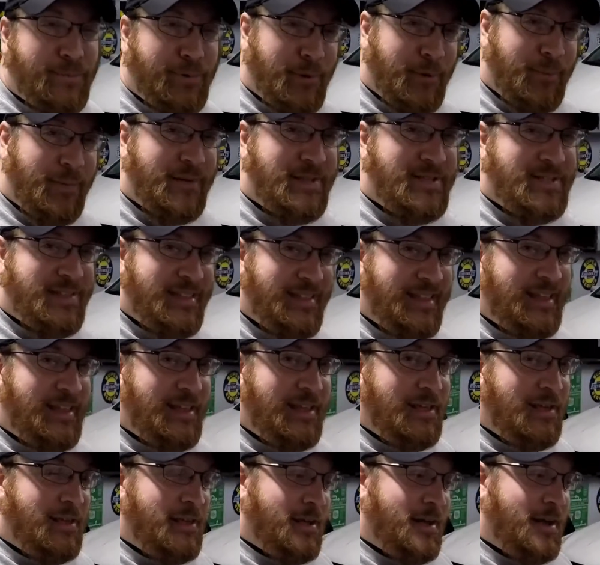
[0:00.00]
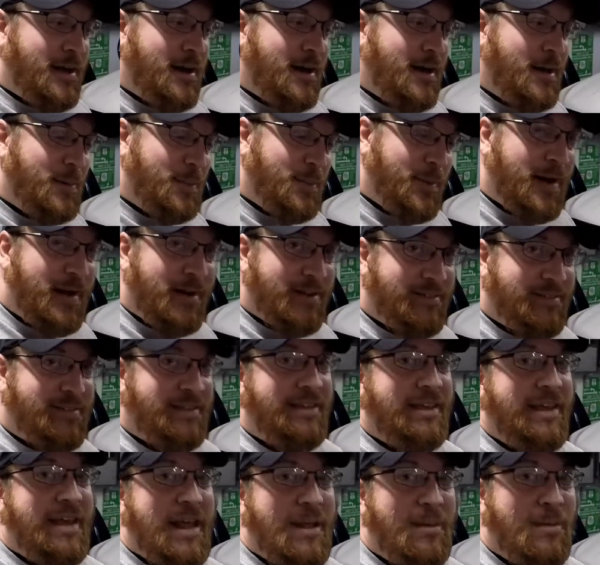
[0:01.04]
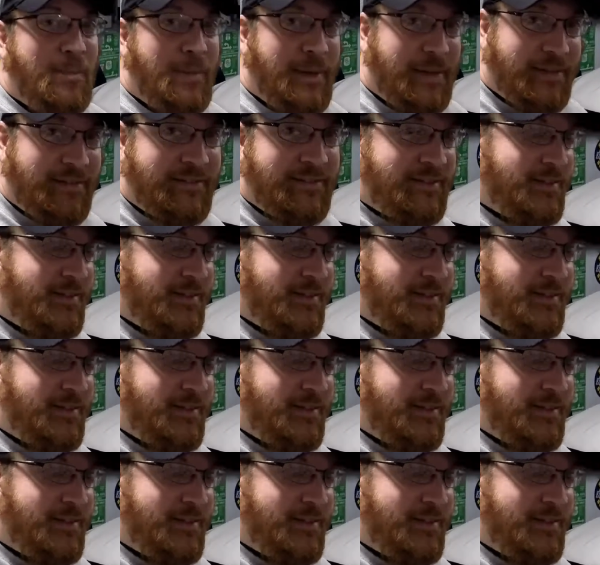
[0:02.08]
pretty much the unboxing and MIG